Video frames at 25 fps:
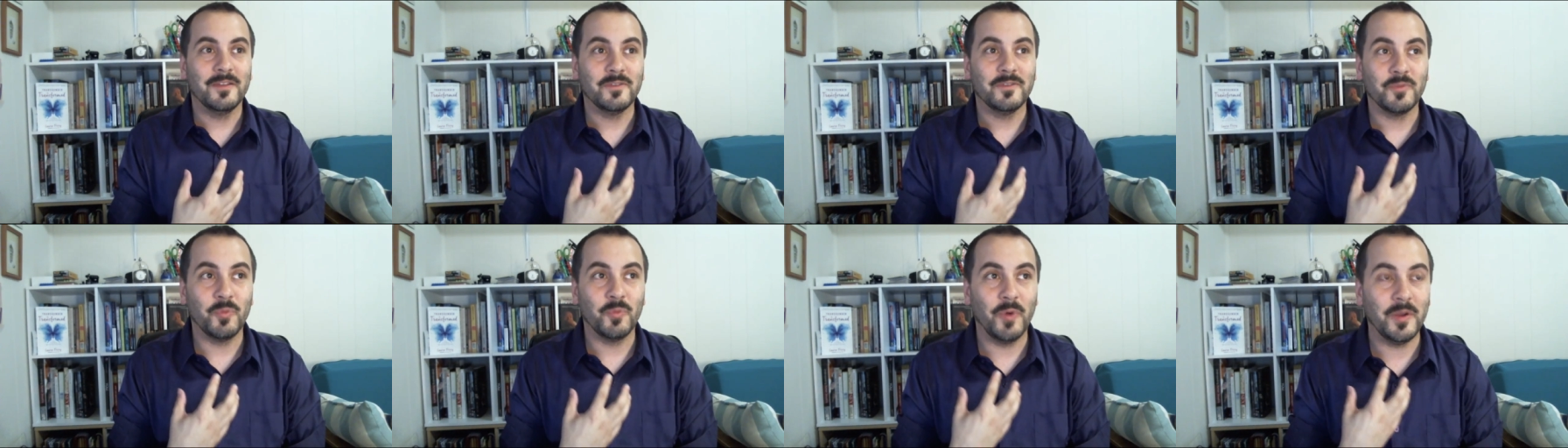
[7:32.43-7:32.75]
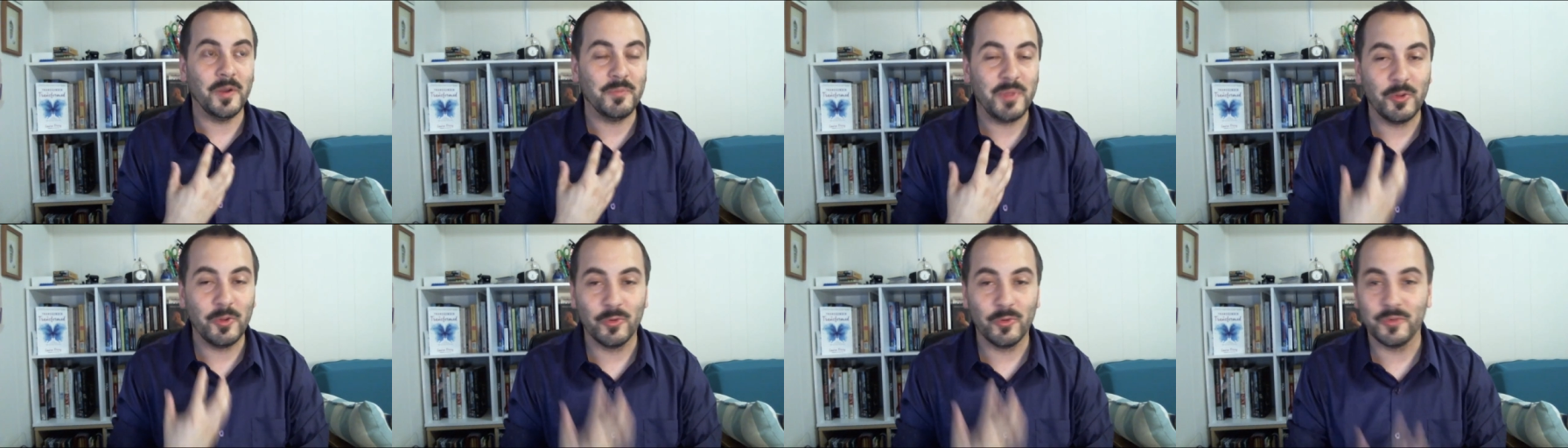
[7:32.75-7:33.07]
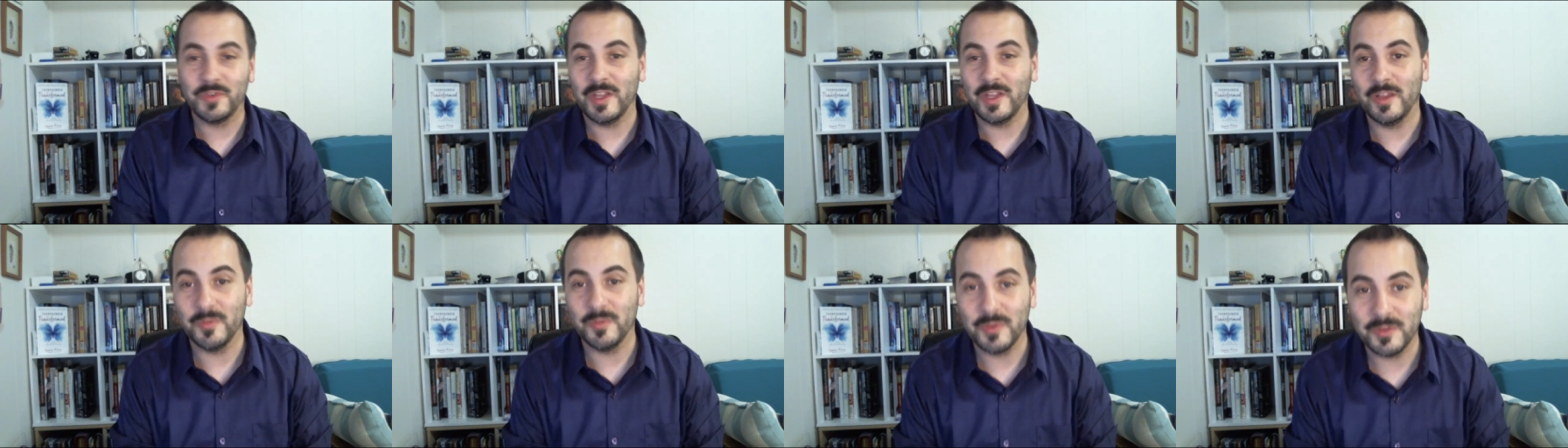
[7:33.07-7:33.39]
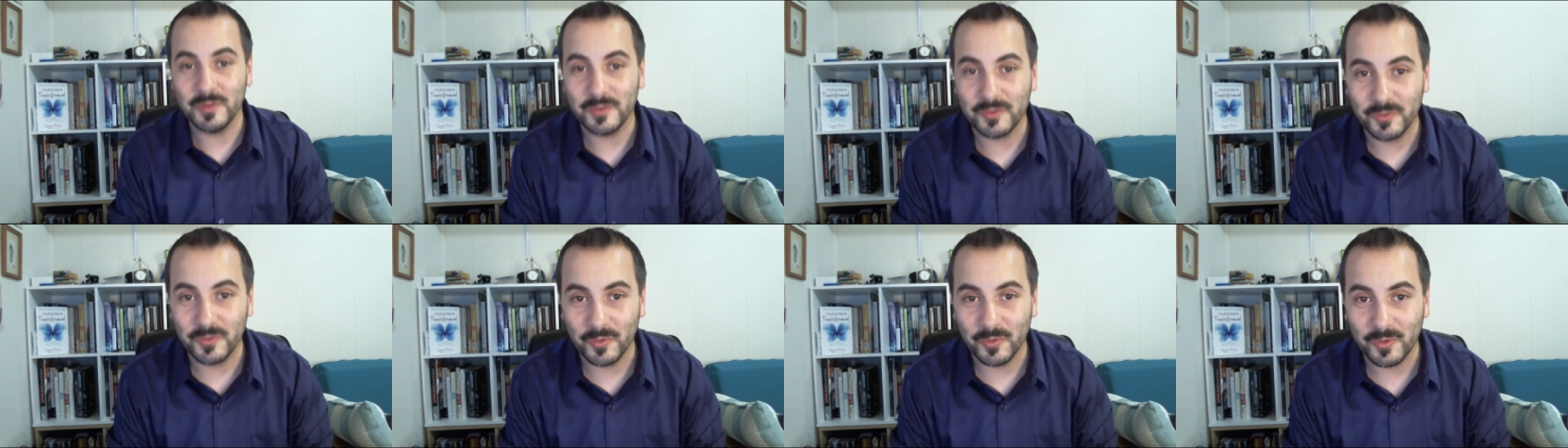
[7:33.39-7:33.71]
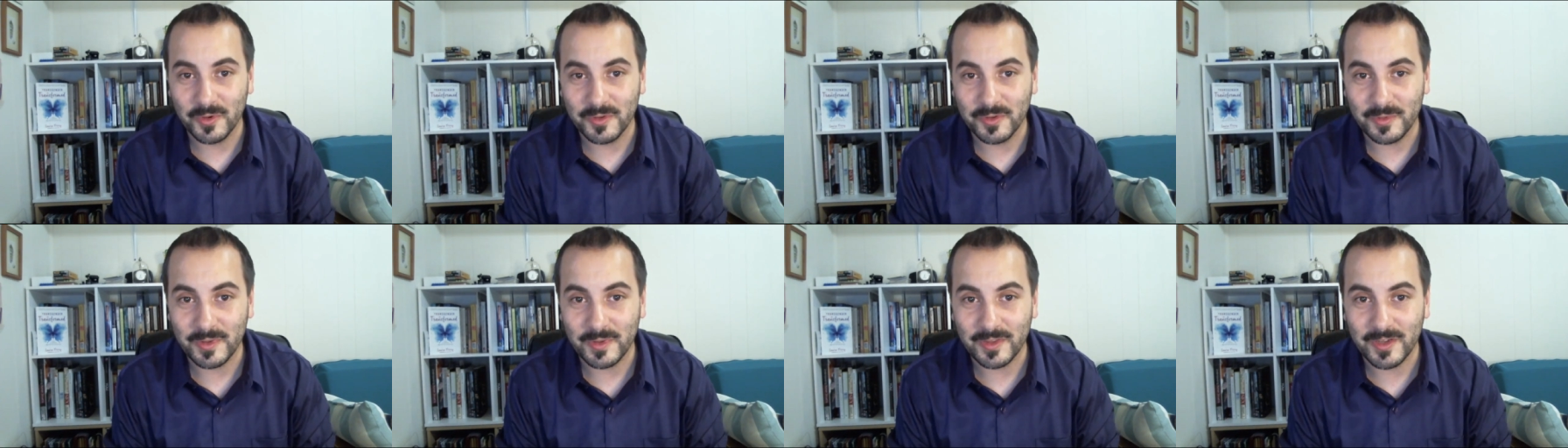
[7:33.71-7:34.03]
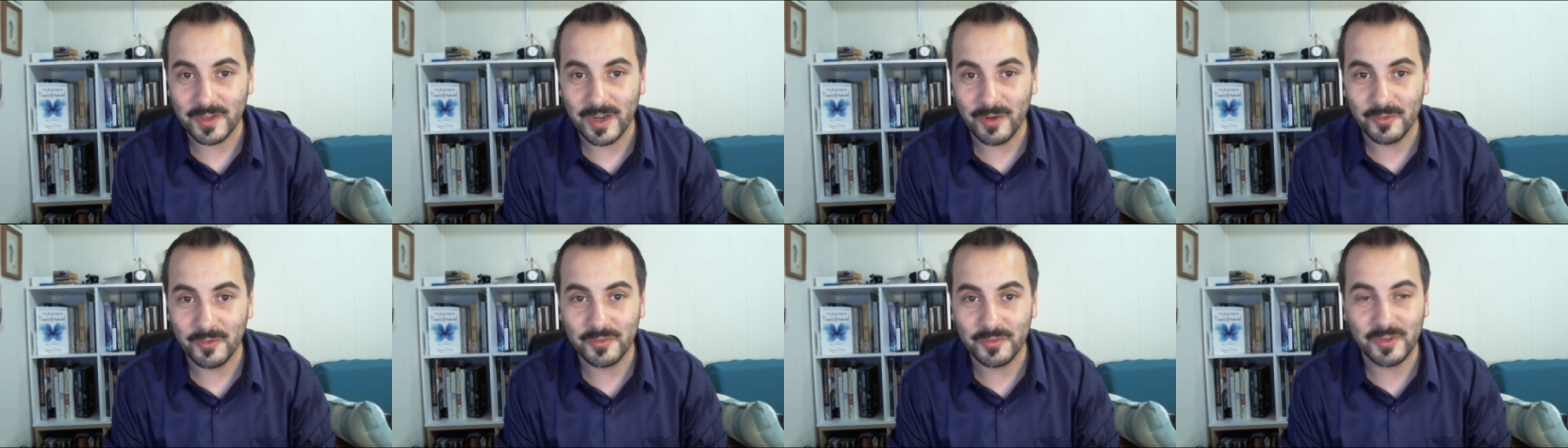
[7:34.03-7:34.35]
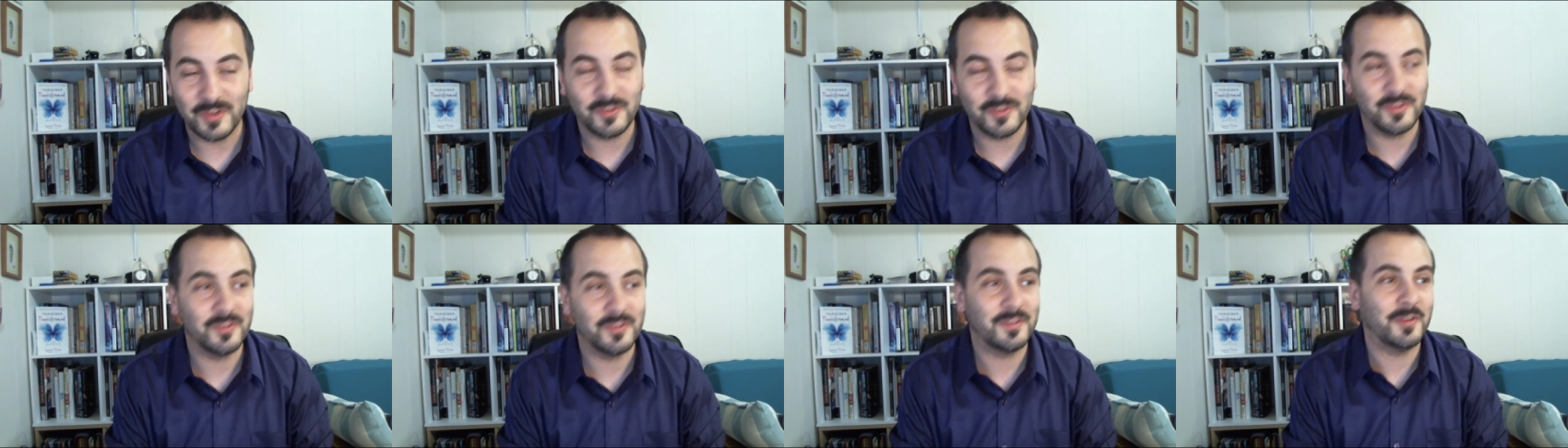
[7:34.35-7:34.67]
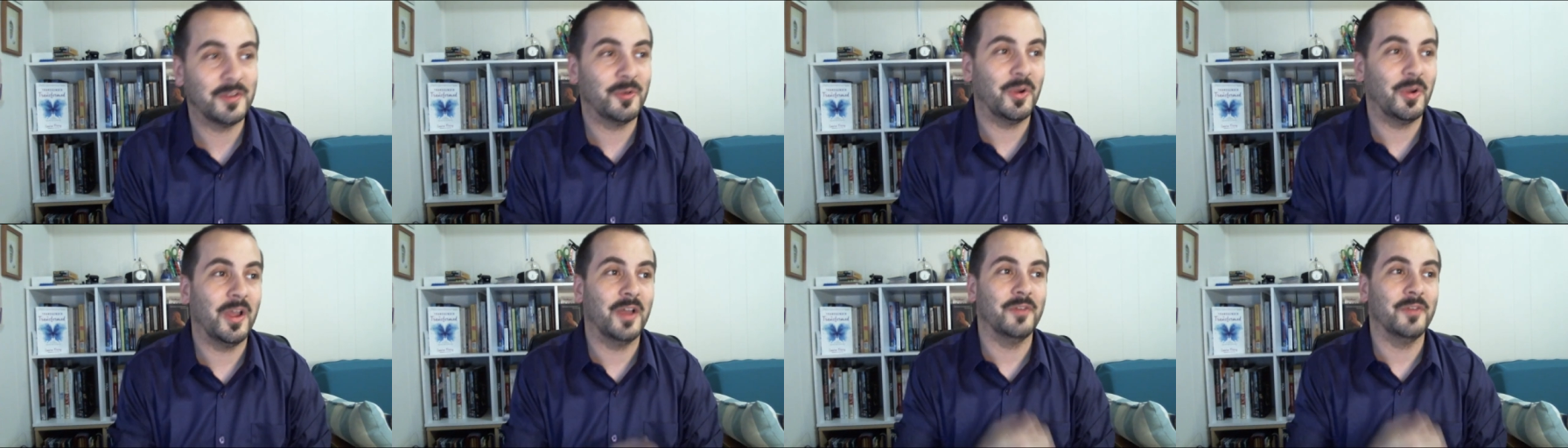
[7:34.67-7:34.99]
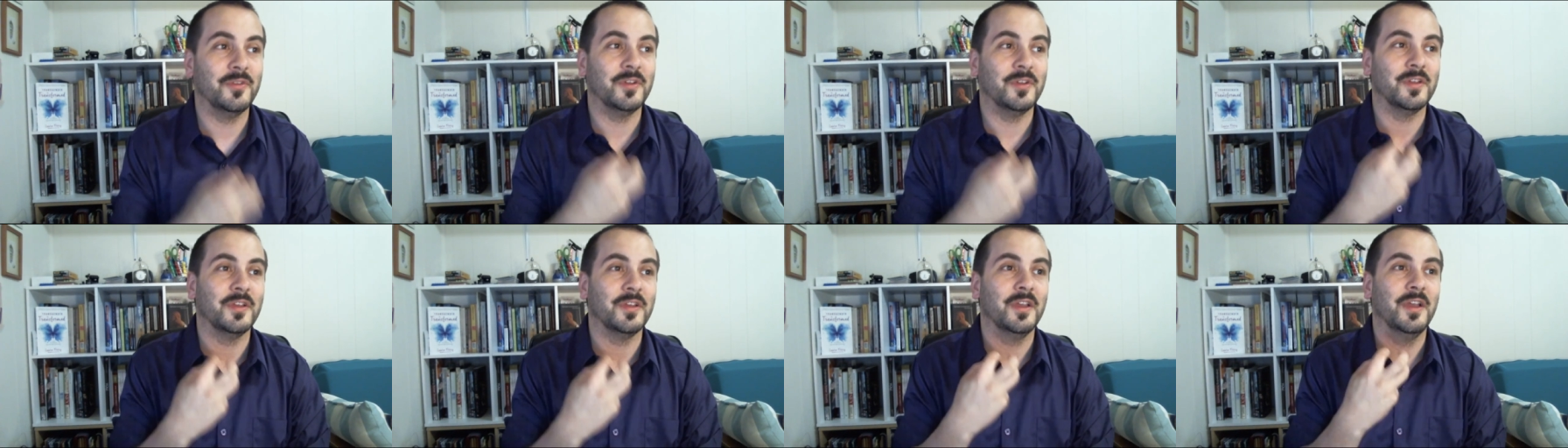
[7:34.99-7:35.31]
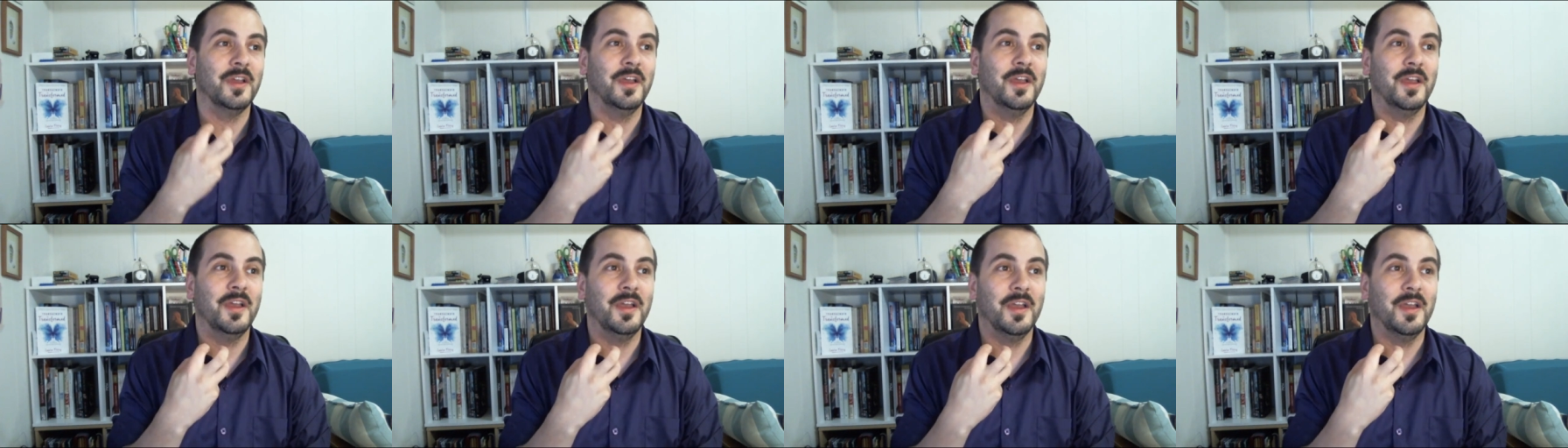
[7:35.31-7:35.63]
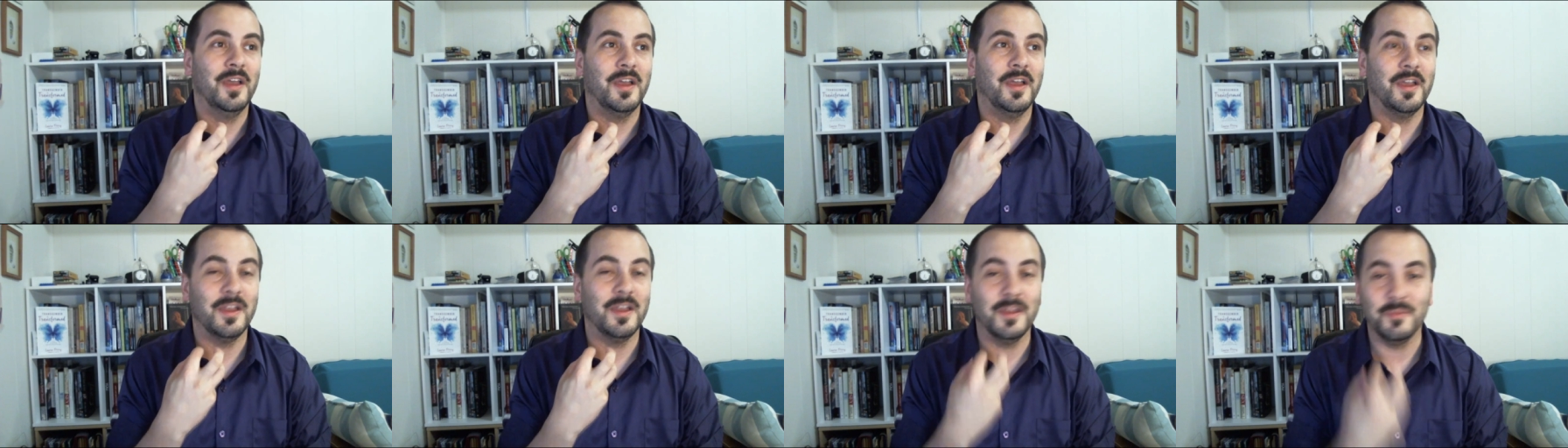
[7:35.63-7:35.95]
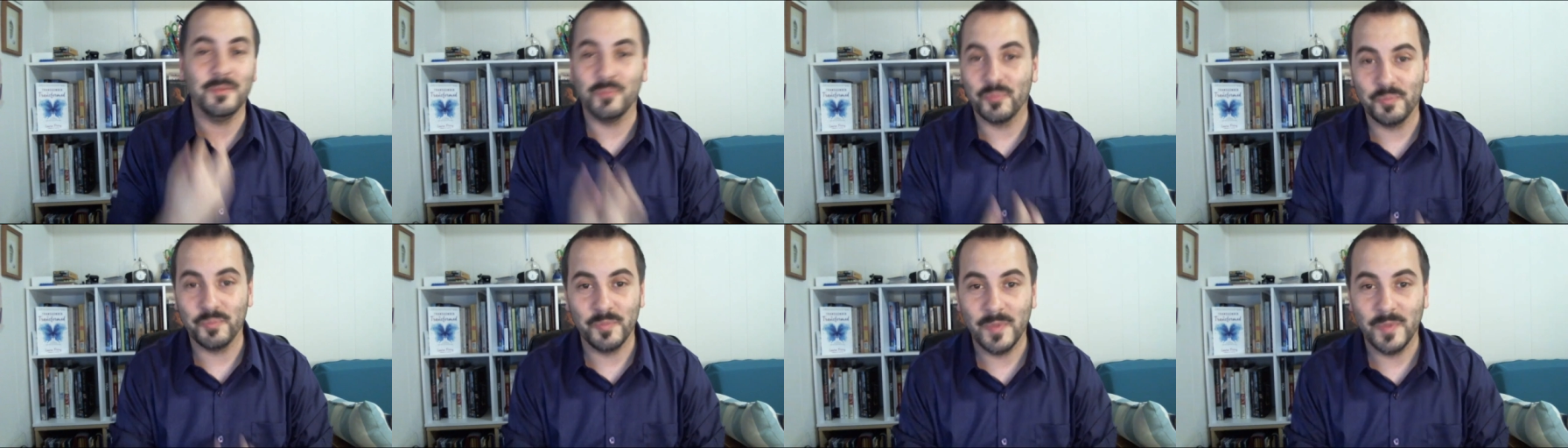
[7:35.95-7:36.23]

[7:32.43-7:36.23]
when people were telling me the stories about the conversations they were having, it,